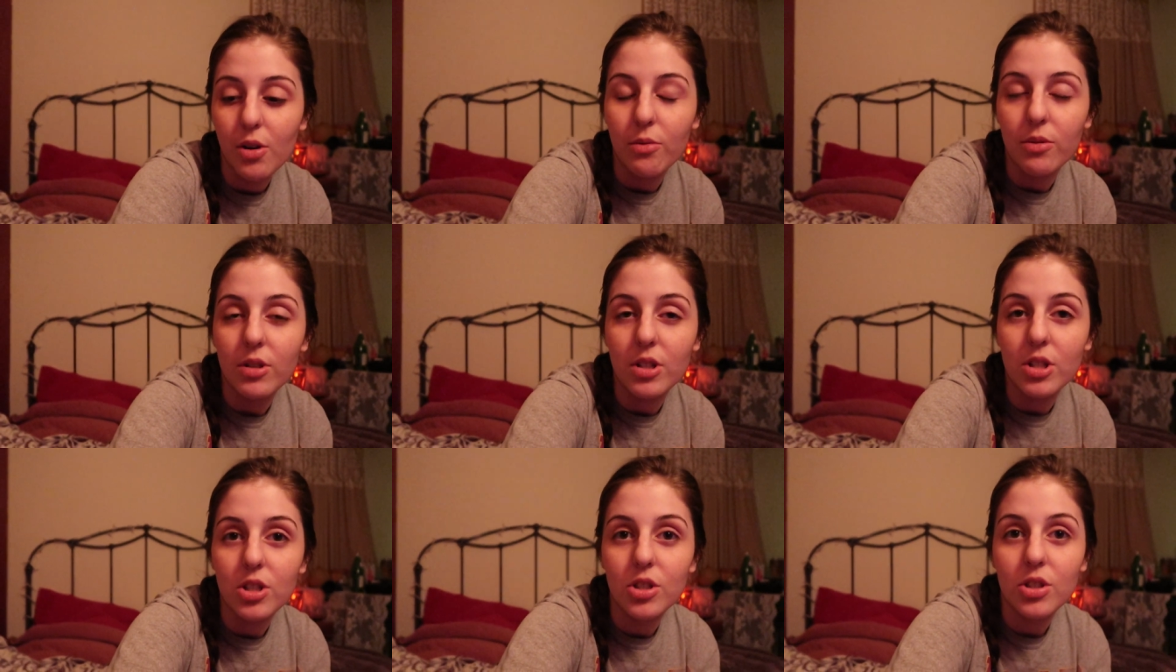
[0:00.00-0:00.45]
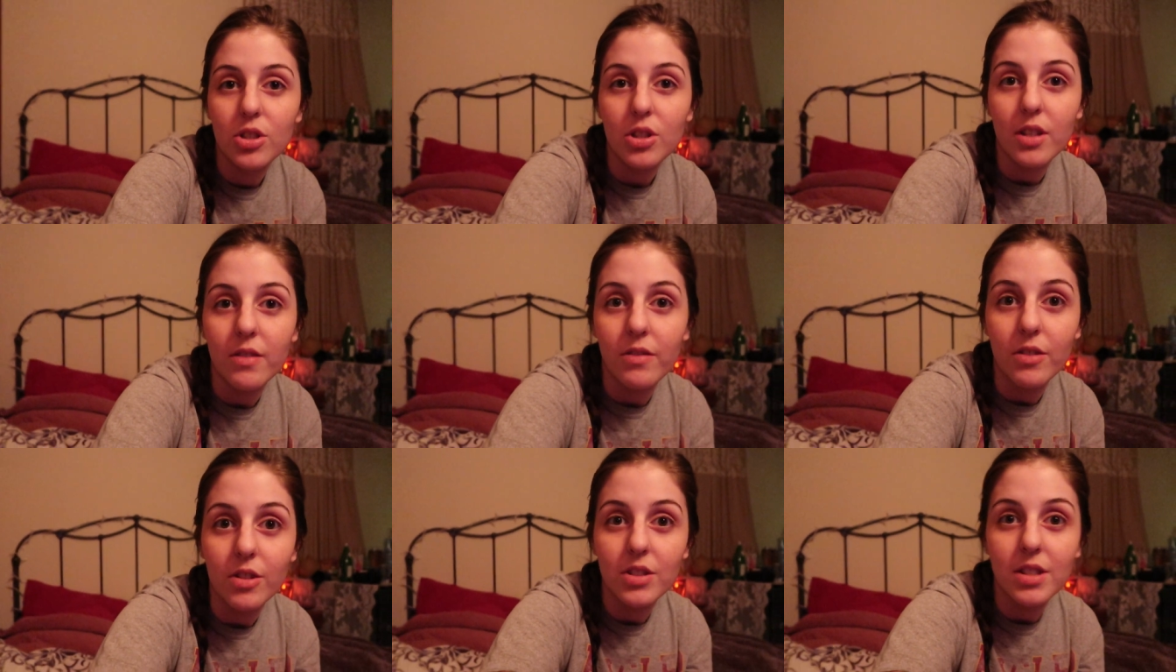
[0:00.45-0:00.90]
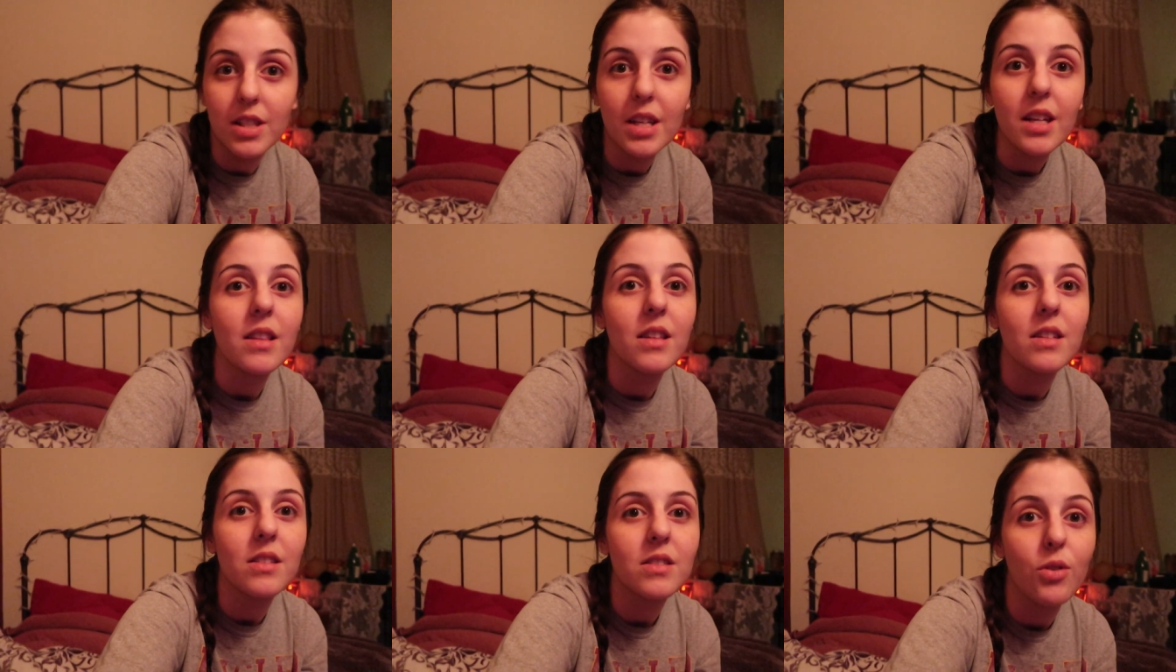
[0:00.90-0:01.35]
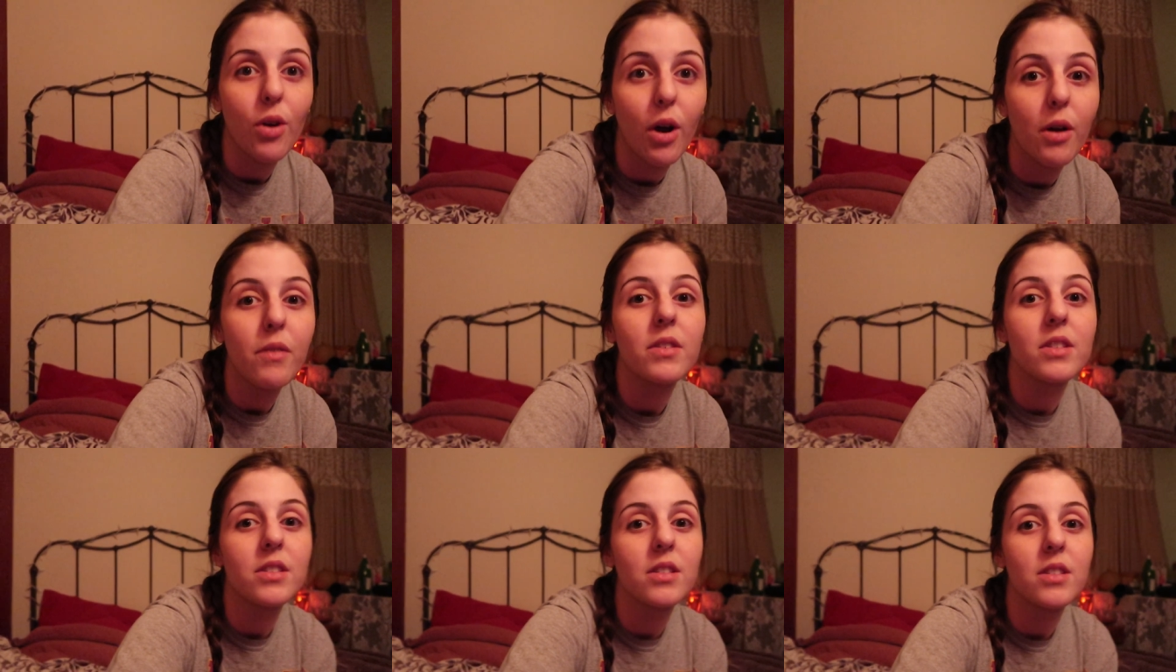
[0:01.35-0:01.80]
which if you're seeing this you
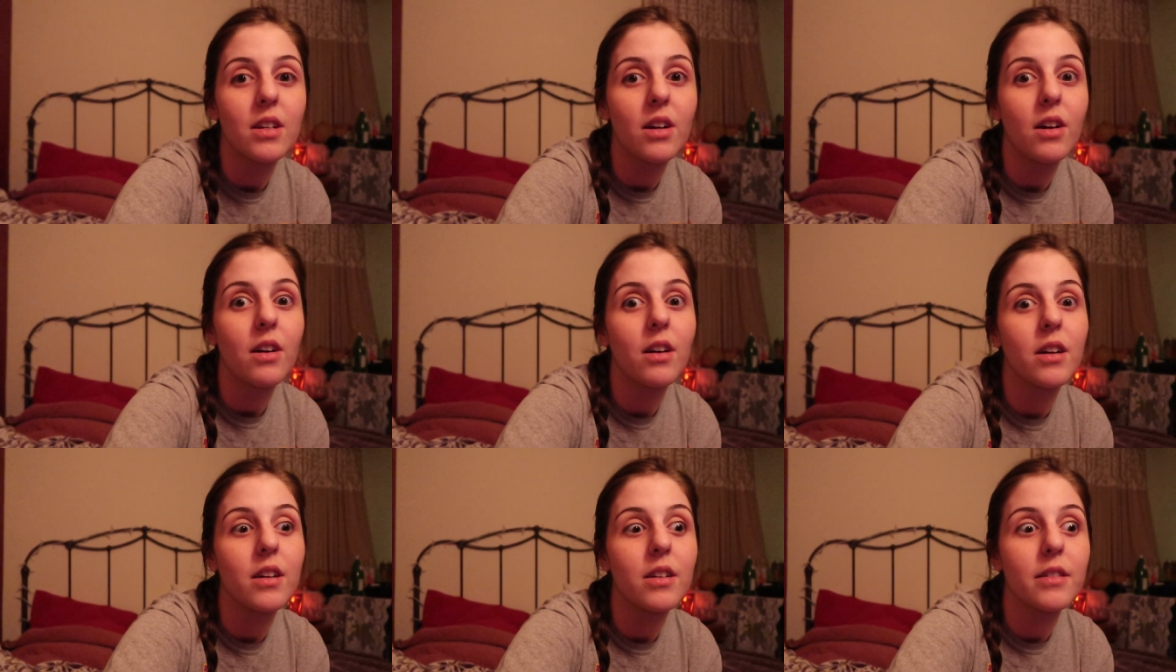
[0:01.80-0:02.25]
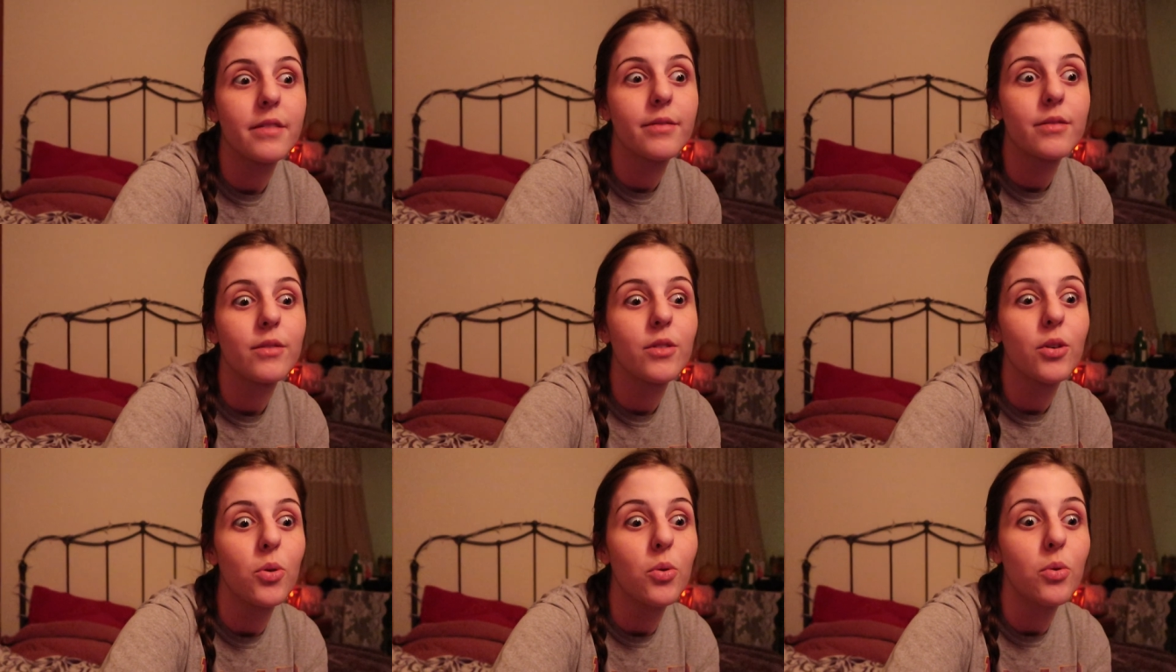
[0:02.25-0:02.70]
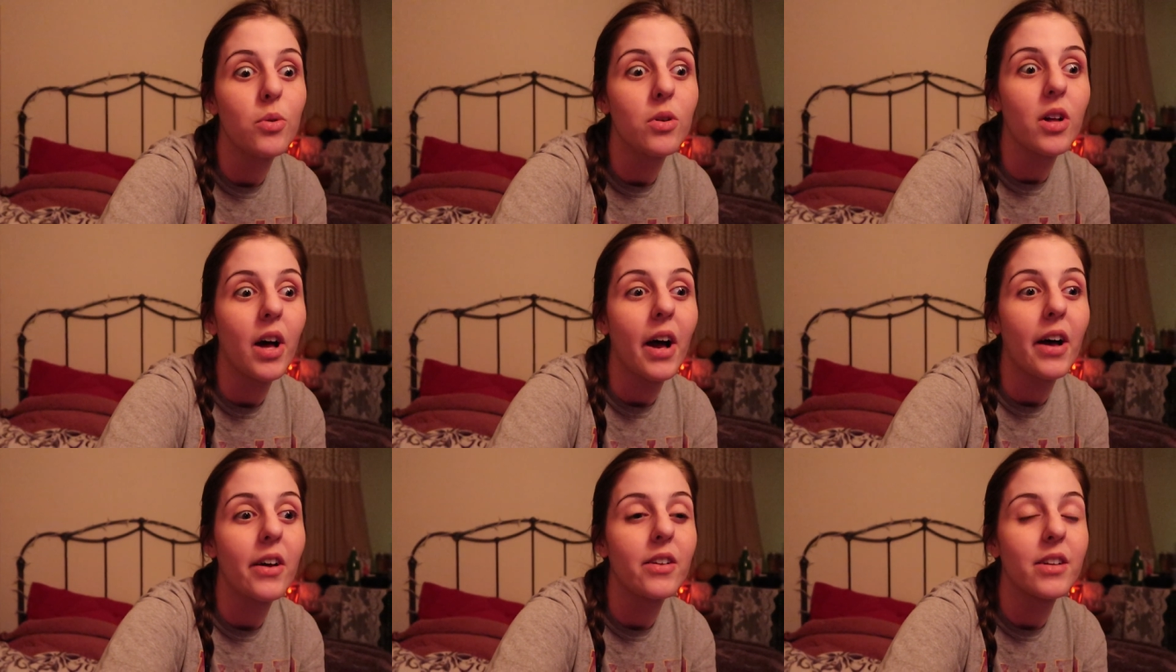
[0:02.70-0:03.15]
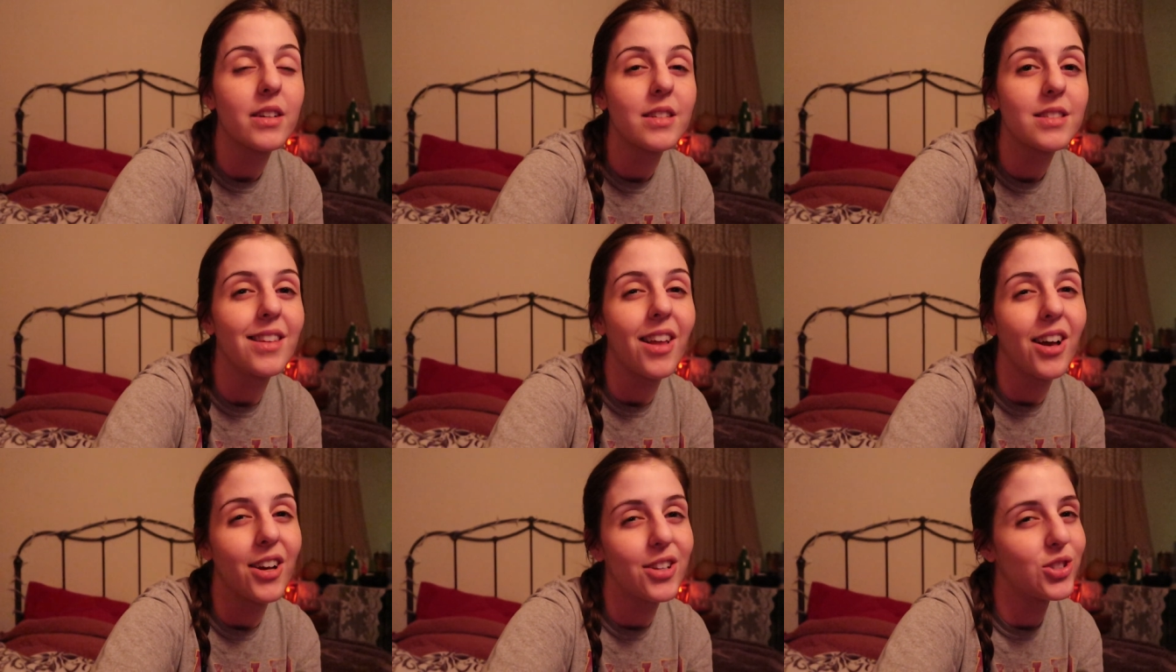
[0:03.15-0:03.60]
obviously are cool
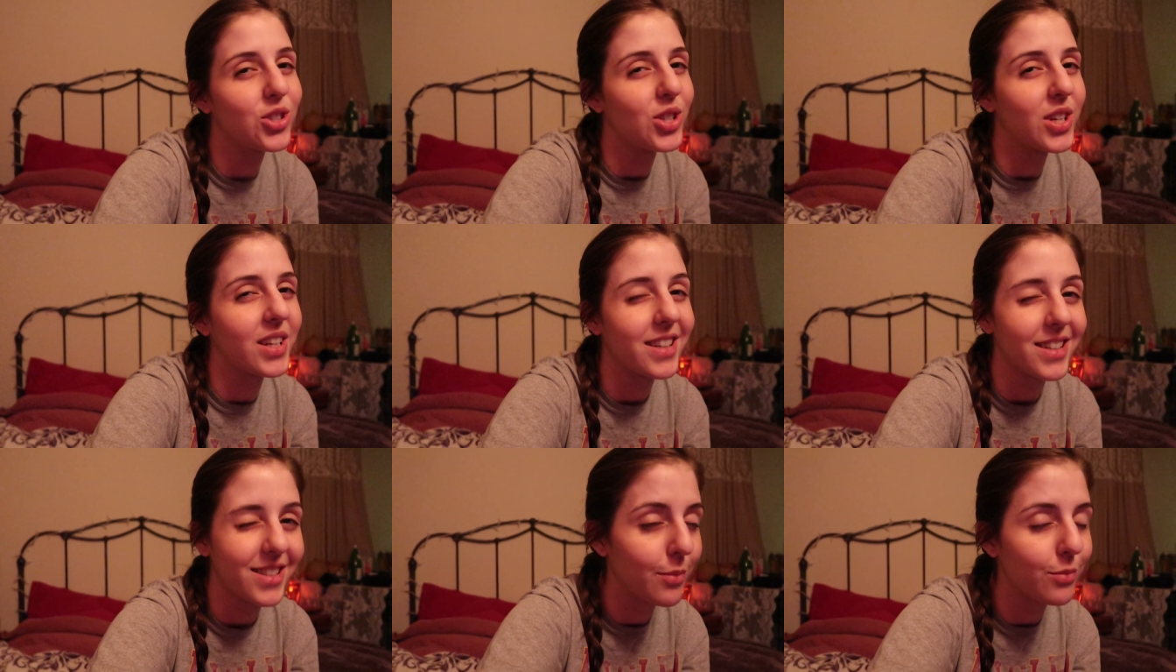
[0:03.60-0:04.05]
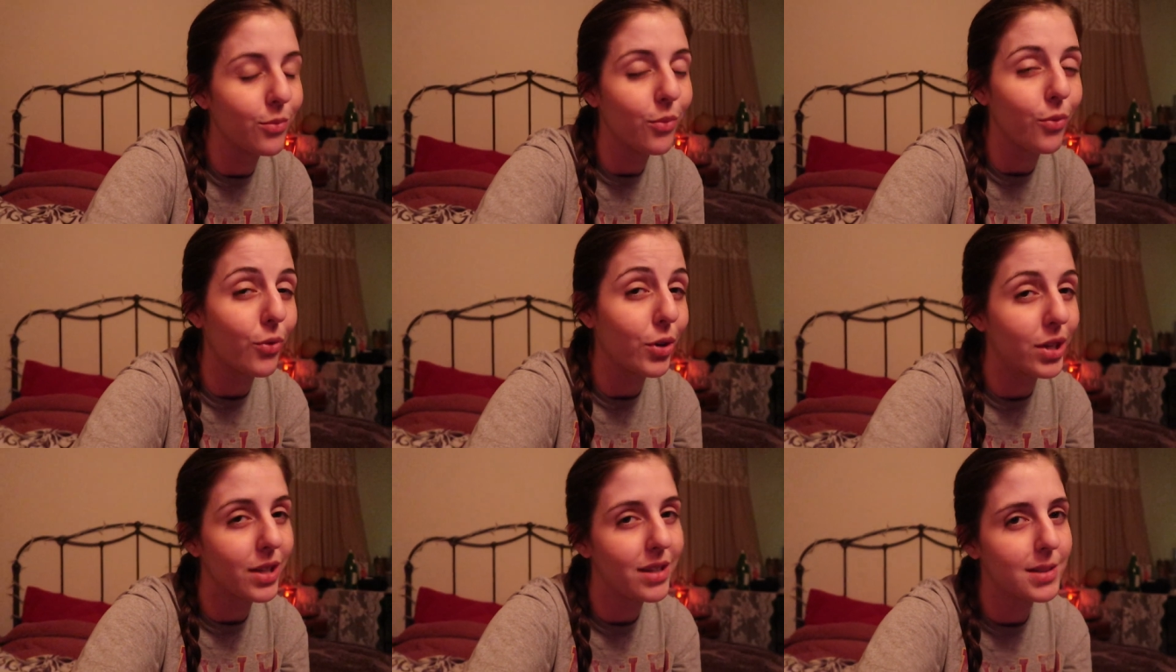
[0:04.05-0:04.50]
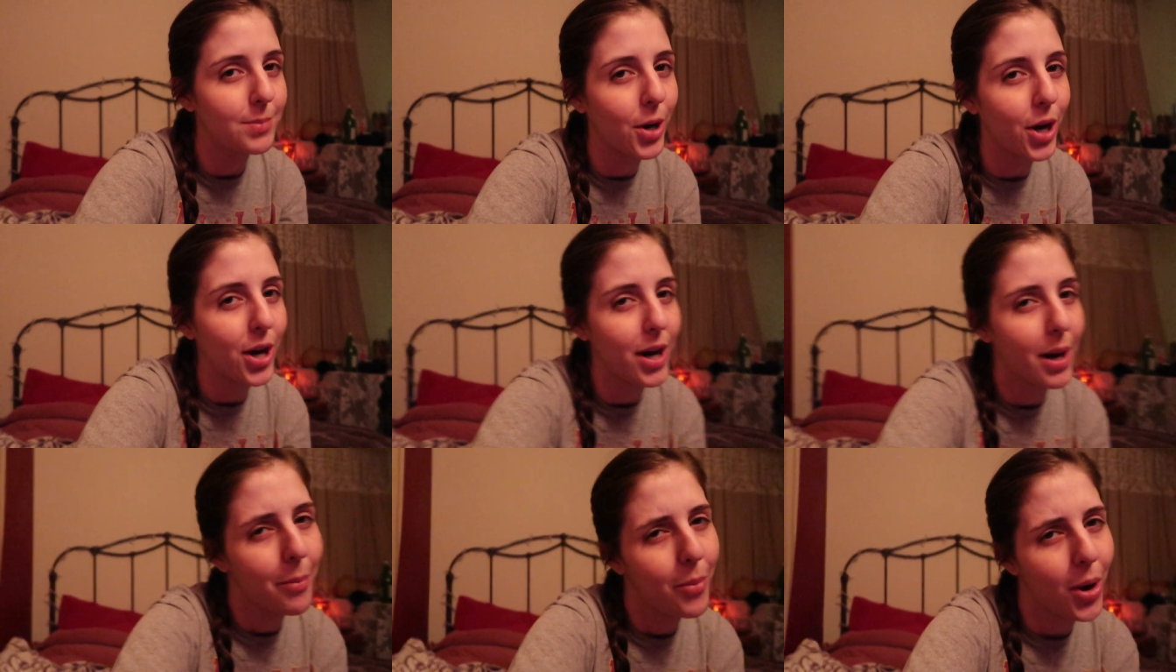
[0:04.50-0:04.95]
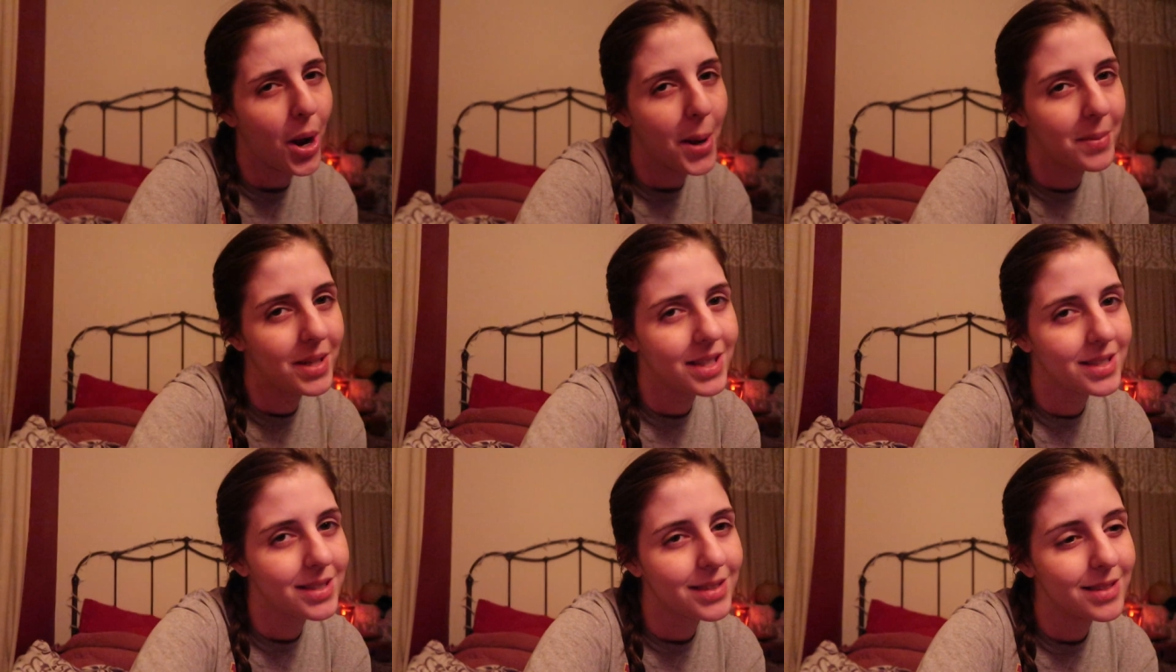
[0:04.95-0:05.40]
Alex logic. I'm really smart, I promise.